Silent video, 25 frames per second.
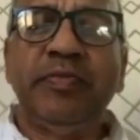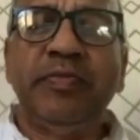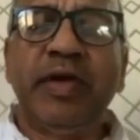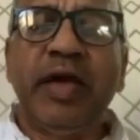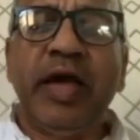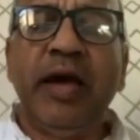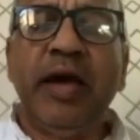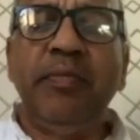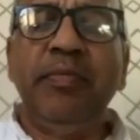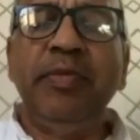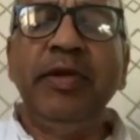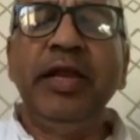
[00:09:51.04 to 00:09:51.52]

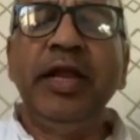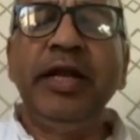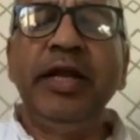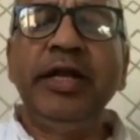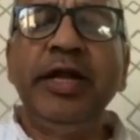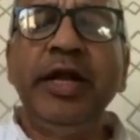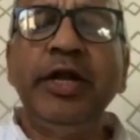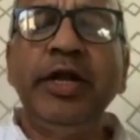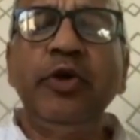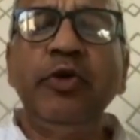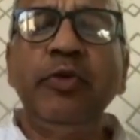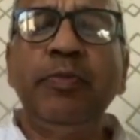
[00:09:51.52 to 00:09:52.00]

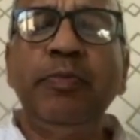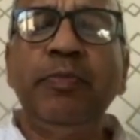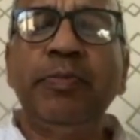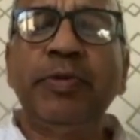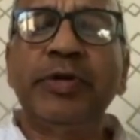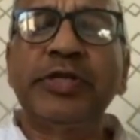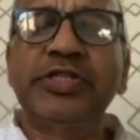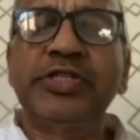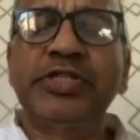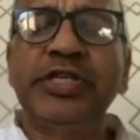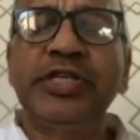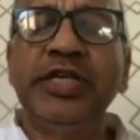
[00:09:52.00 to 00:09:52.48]
ability to
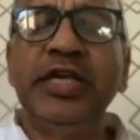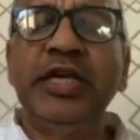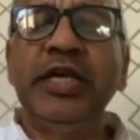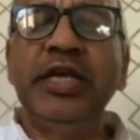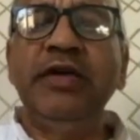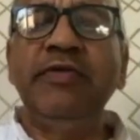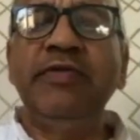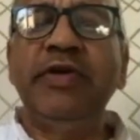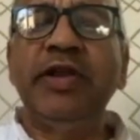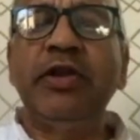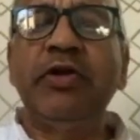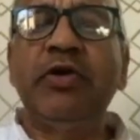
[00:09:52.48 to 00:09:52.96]

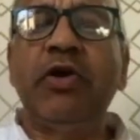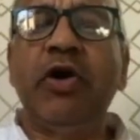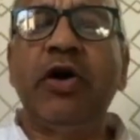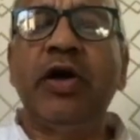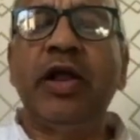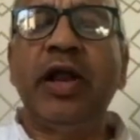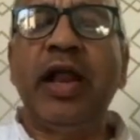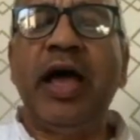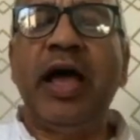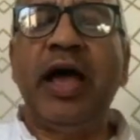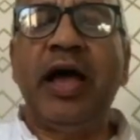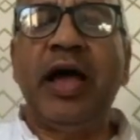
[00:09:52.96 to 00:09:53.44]
perceive and
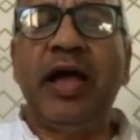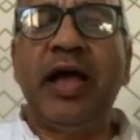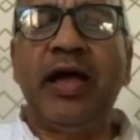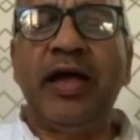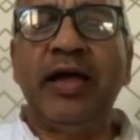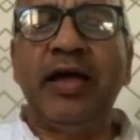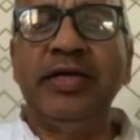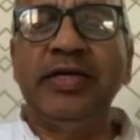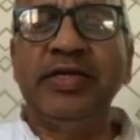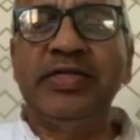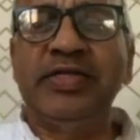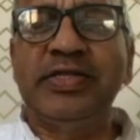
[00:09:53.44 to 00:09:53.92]

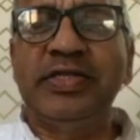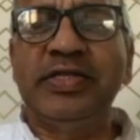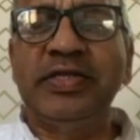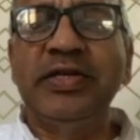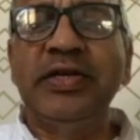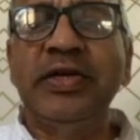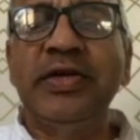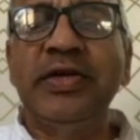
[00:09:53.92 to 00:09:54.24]
cognize,